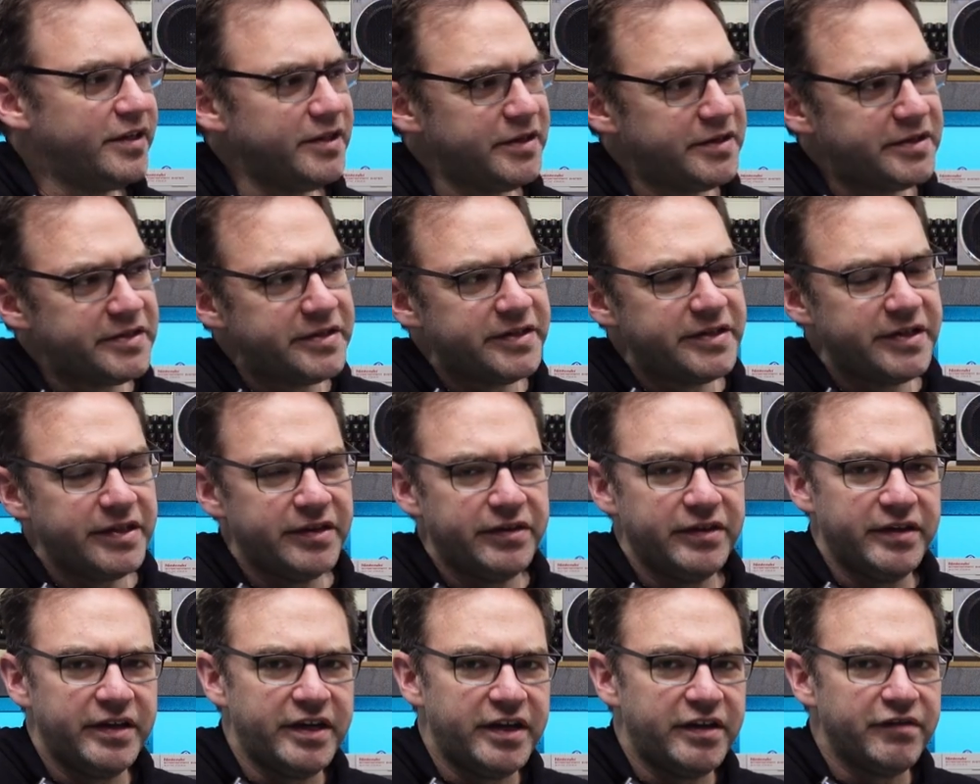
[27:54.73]
It's
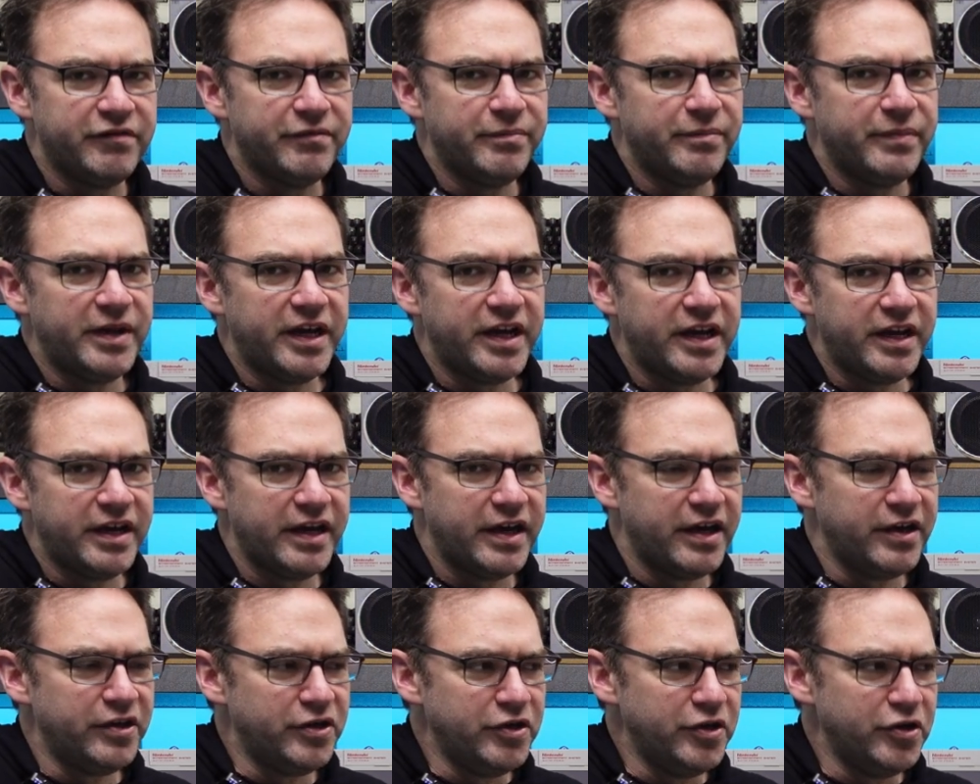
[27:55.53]
certainly given me
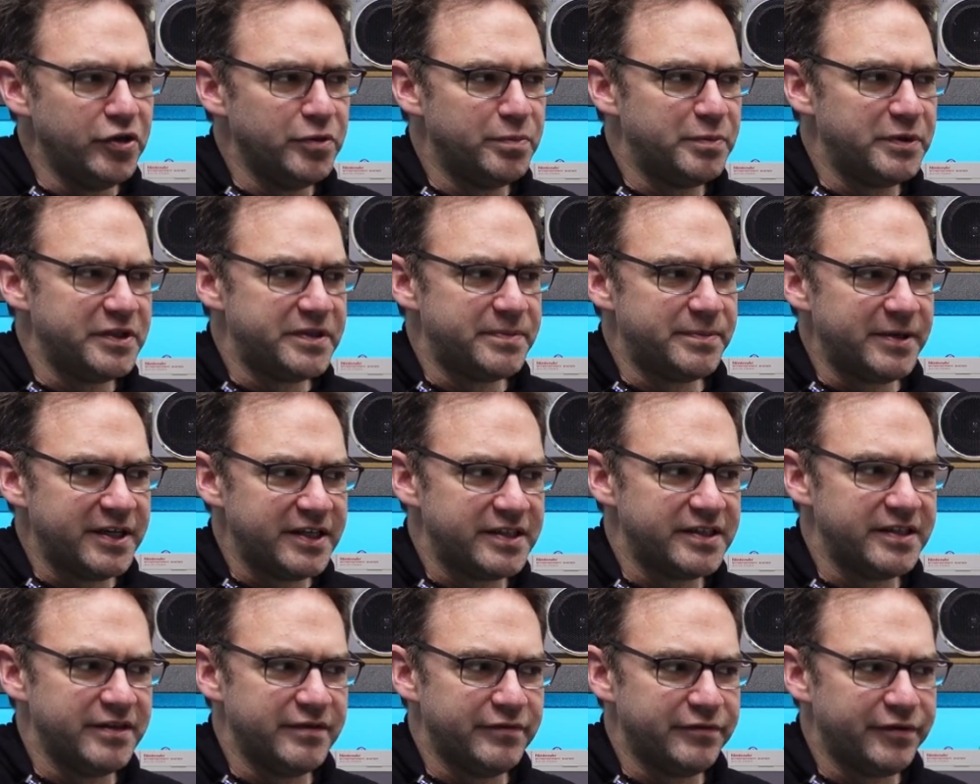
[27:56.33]
a new
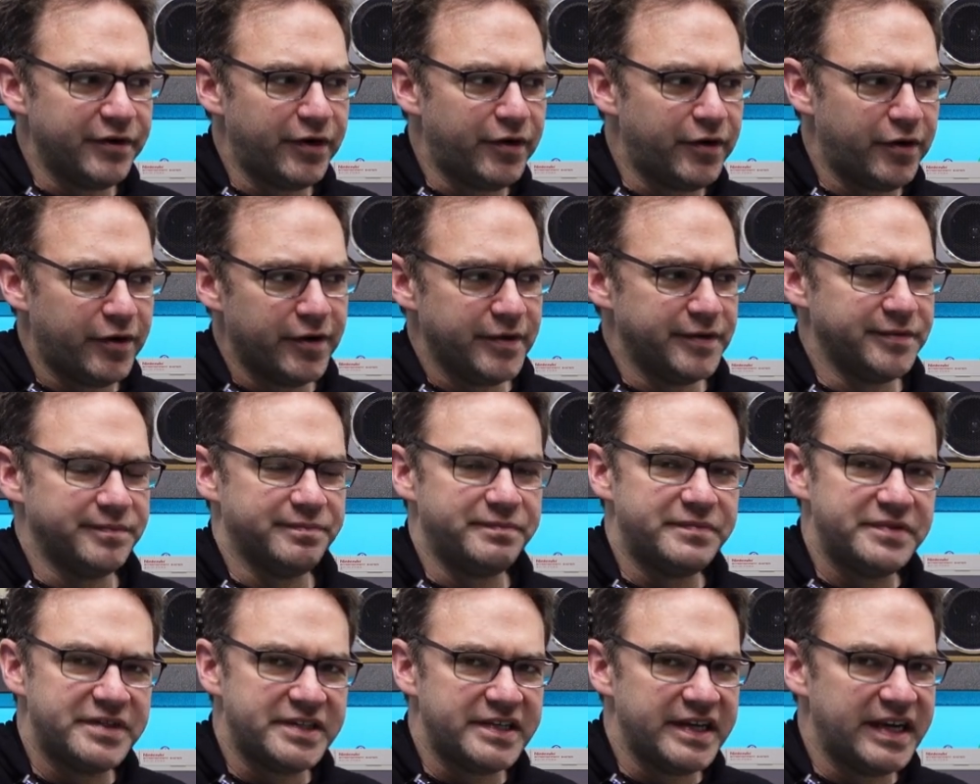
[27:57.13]
perspective on
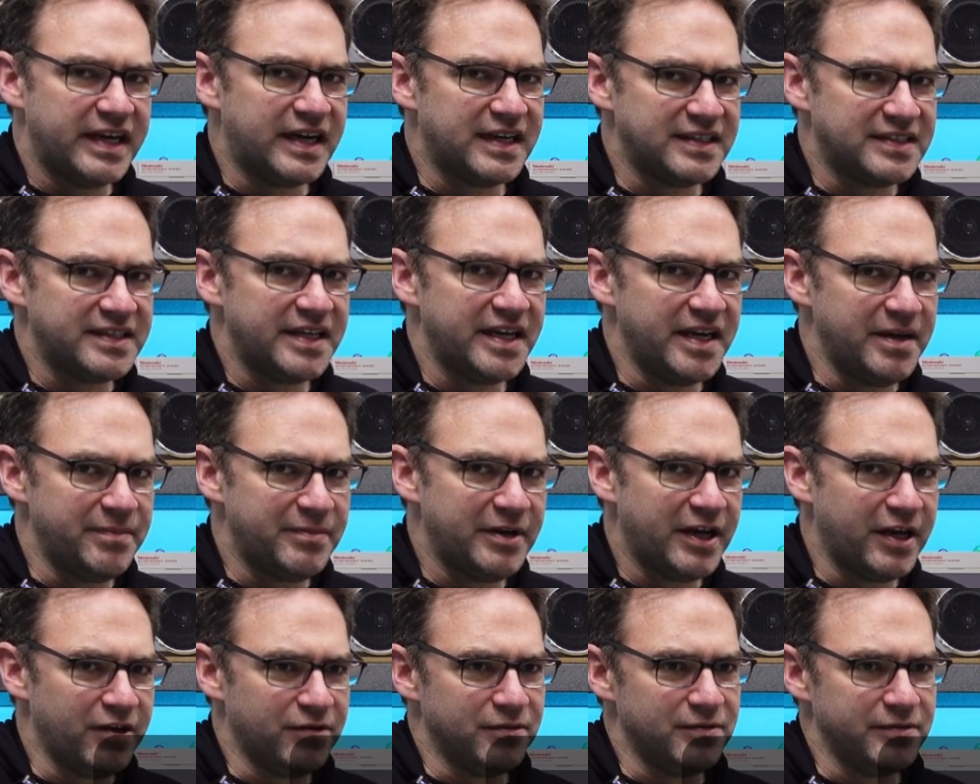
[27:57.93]
CRT
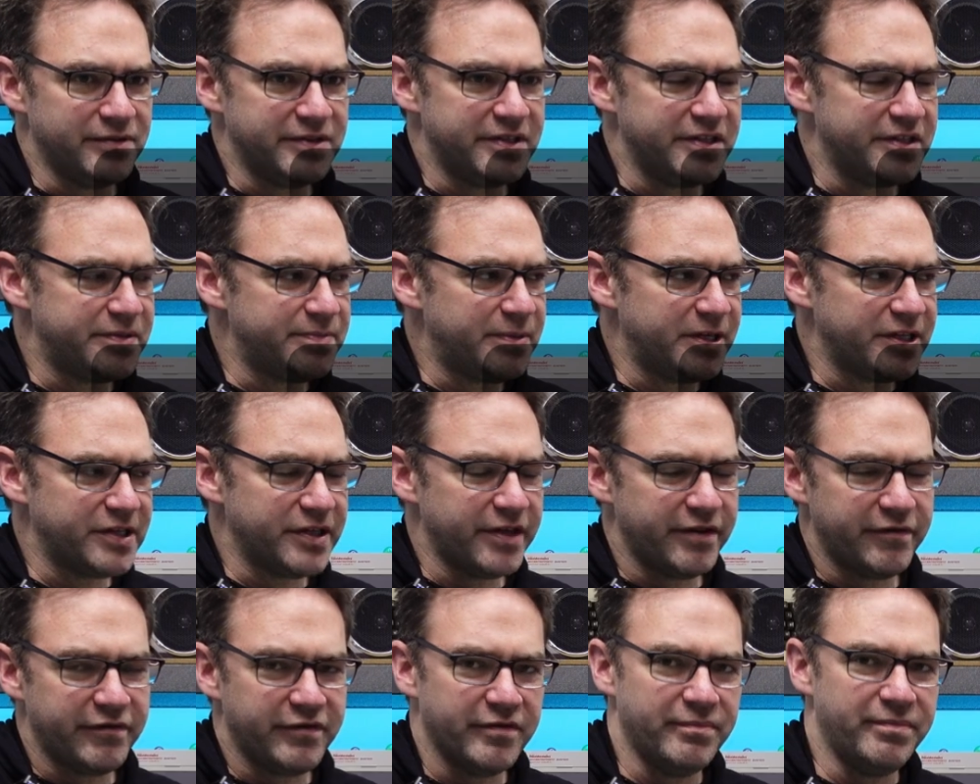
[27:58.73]
panels,
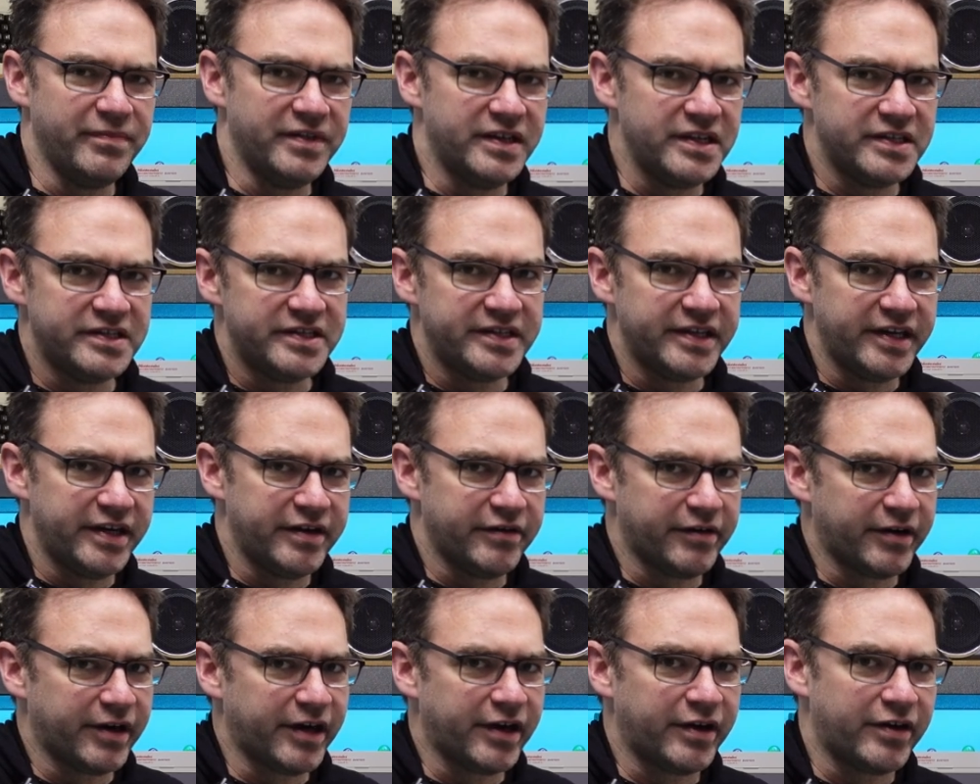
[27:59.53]
especially from this
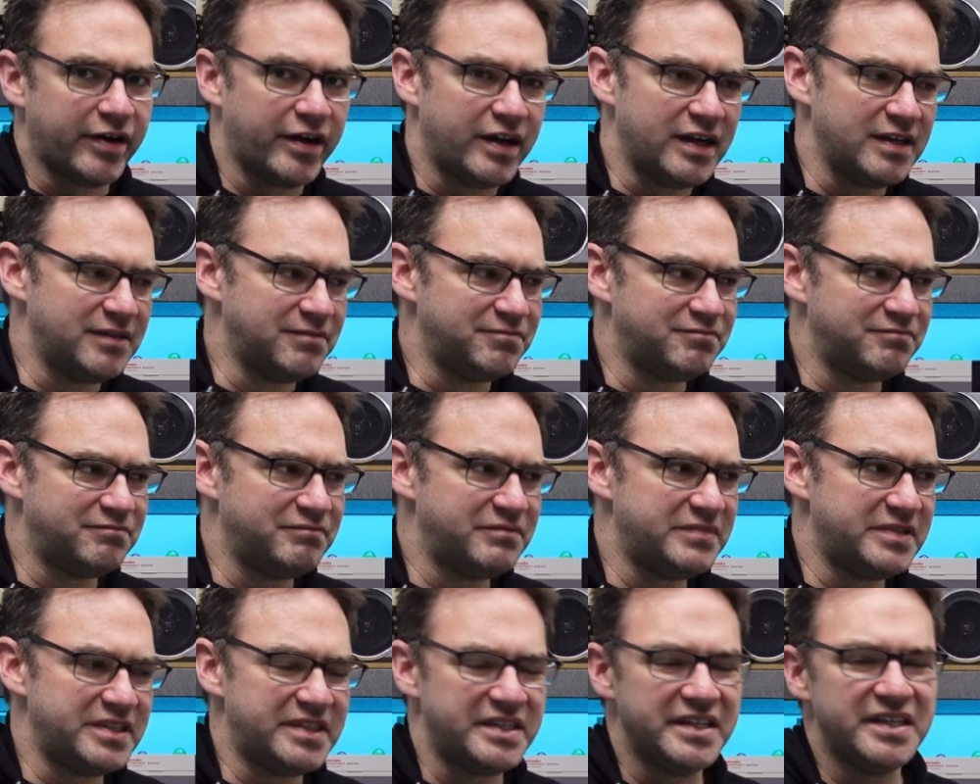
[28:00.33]
era. I
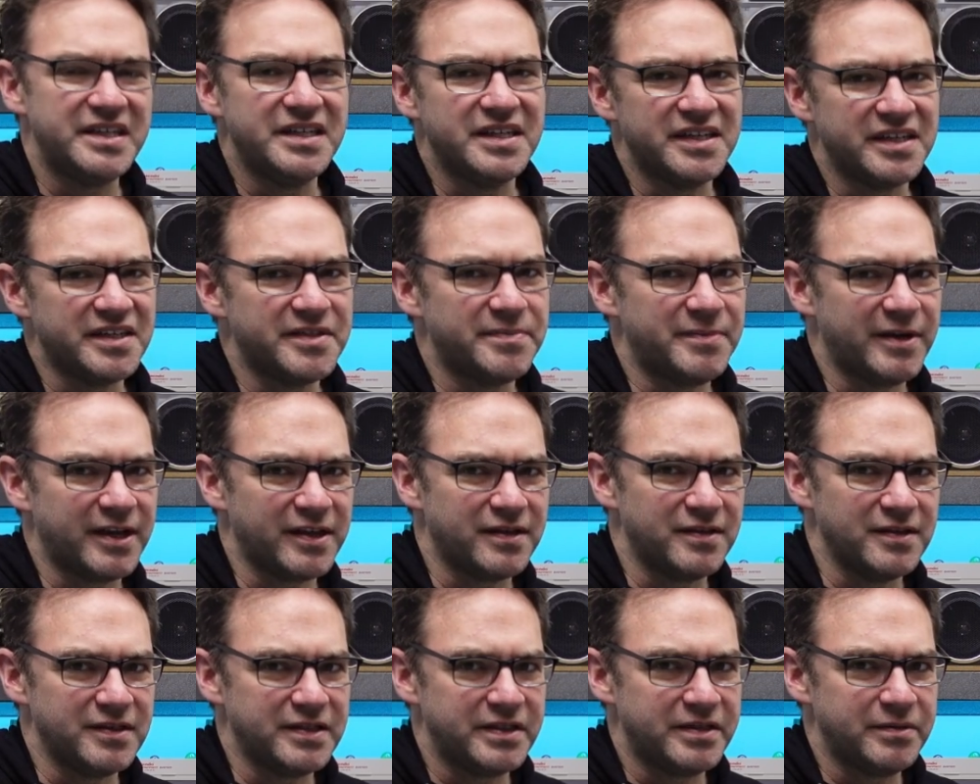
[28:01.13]
didn't expect
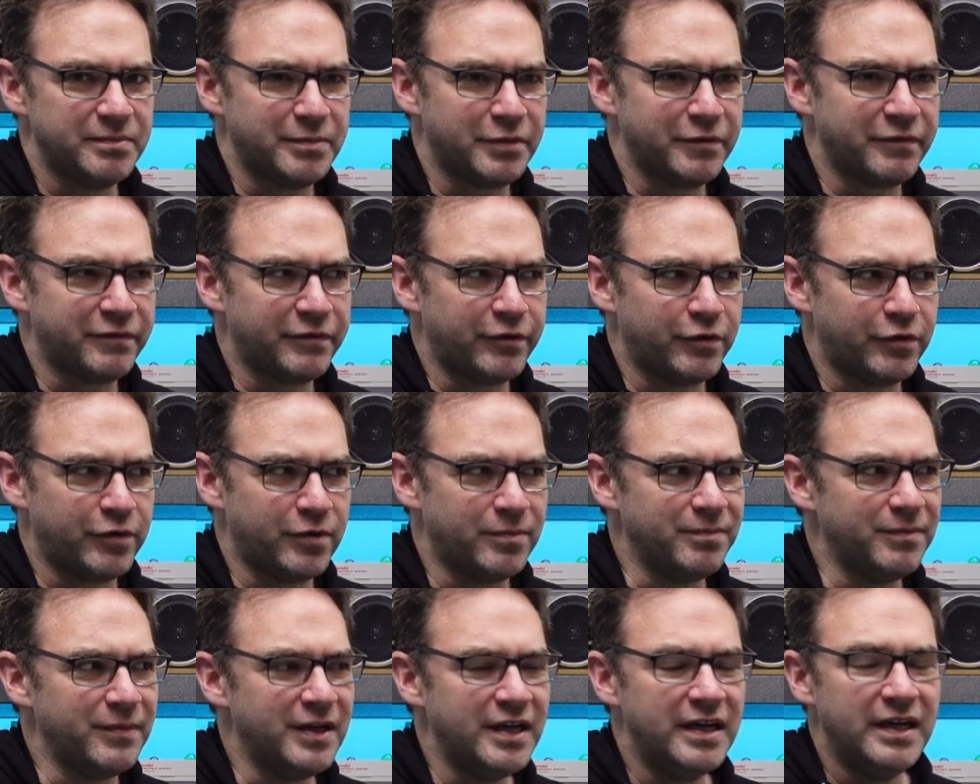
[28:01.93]
this to
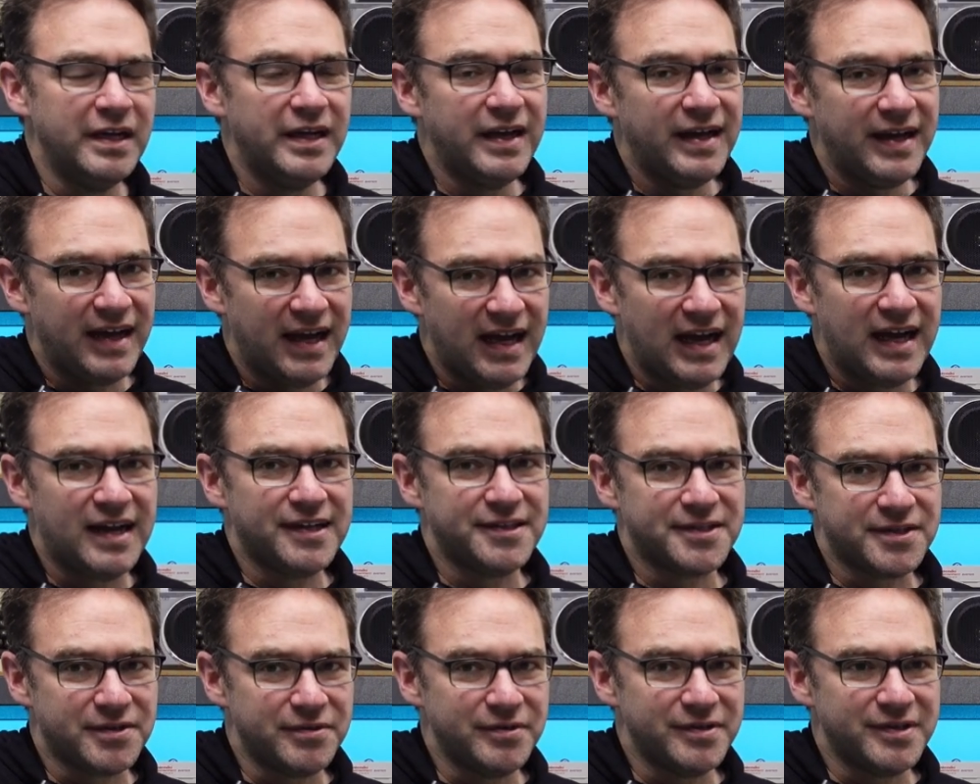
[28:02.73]
perform
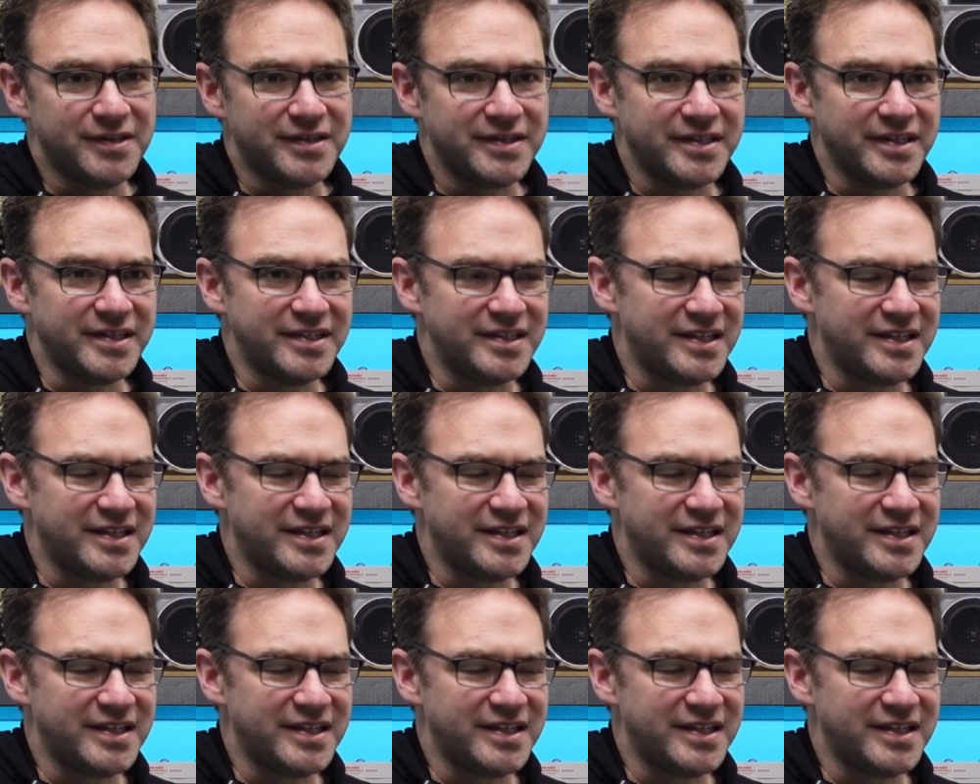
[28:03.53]
as good as it